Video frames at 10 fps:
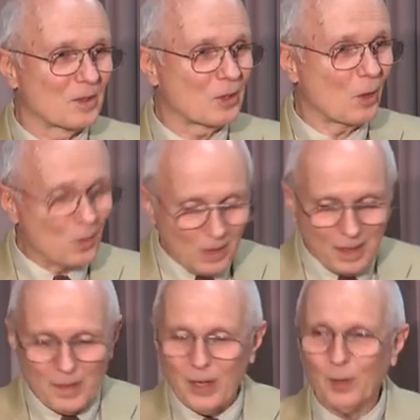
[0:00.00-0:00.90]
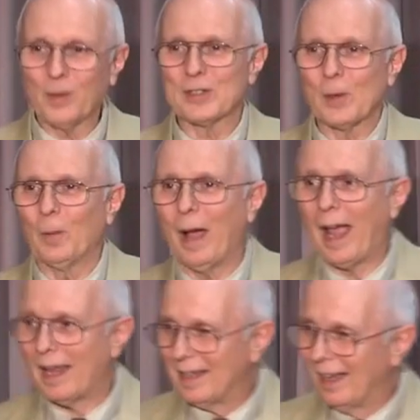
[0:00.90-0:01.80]
So here was a
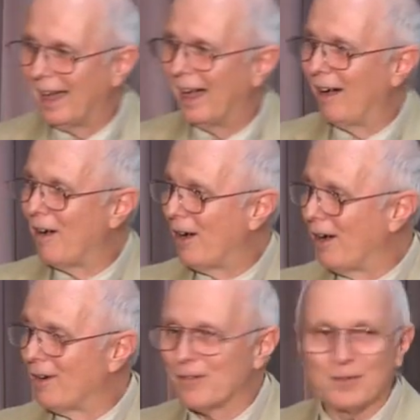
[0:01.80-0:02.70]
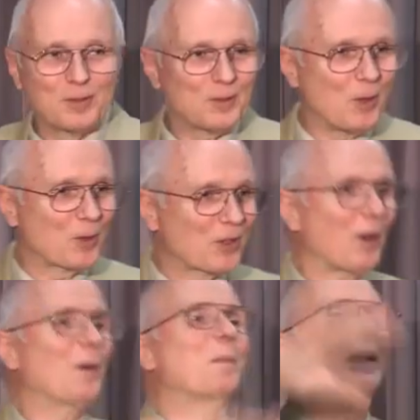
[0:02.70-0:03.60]
way uh, of
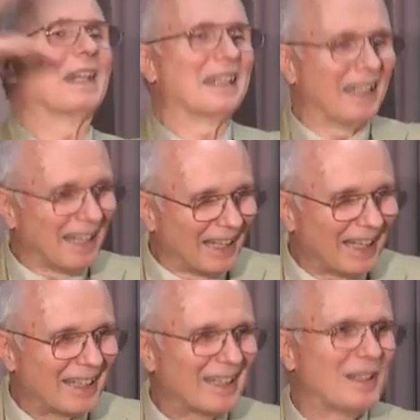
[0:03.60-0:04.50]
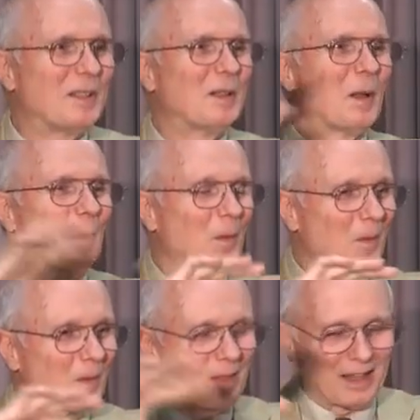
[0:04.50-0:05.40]
usurping, you
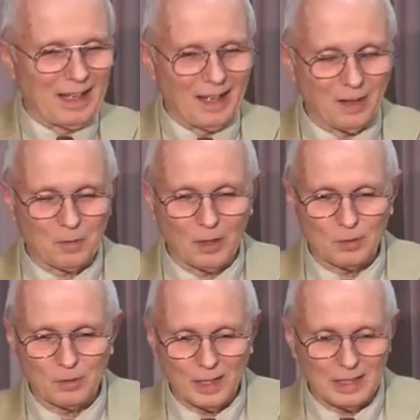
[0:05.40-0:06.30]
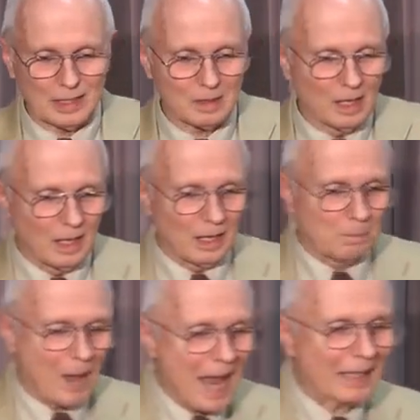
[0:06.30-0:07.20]
know, uh, the, the
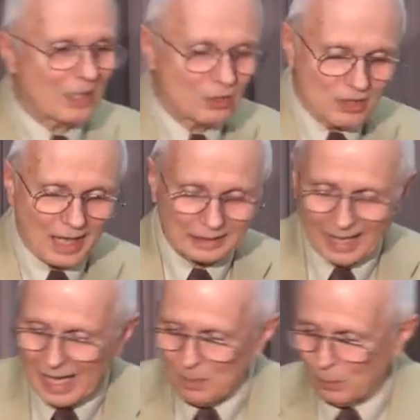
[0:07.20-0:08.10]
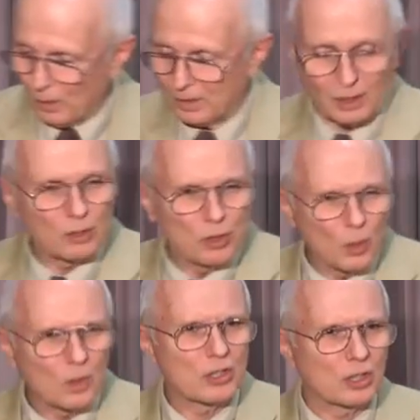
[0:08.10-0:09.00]
baggage that came with the
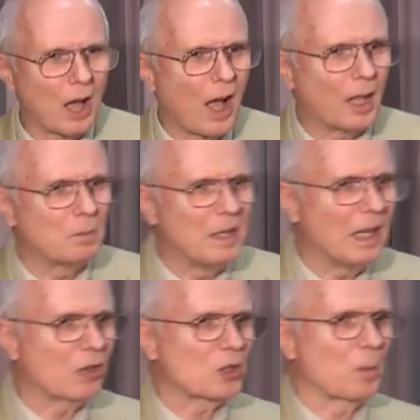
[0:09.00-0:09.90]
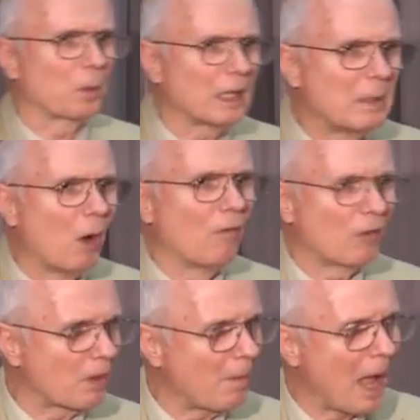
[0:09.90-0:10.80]
Jewish God being supreme
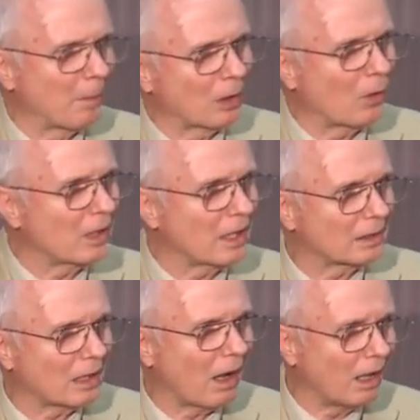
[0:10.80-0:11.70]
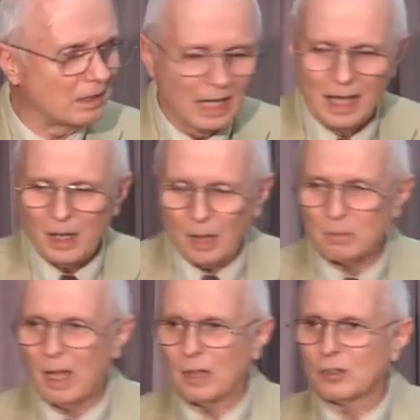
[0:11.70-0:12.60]
over the Babylonian God,
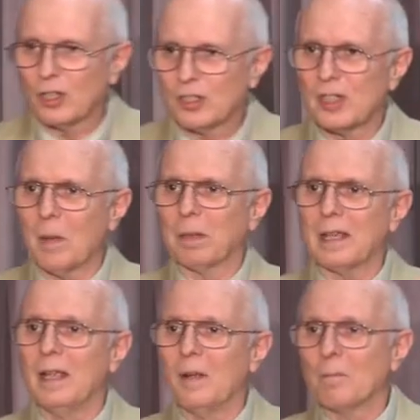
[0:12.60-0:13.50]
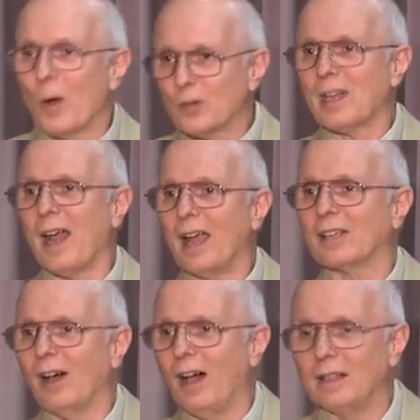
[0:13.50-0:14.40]
and, and just simply, Most High
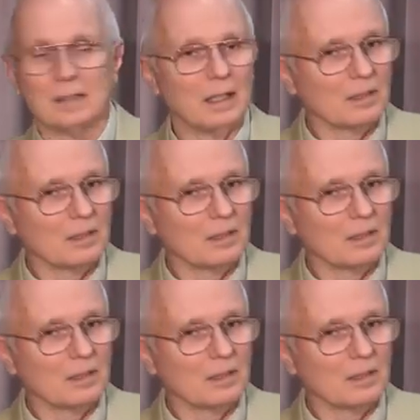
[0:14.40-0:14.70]
God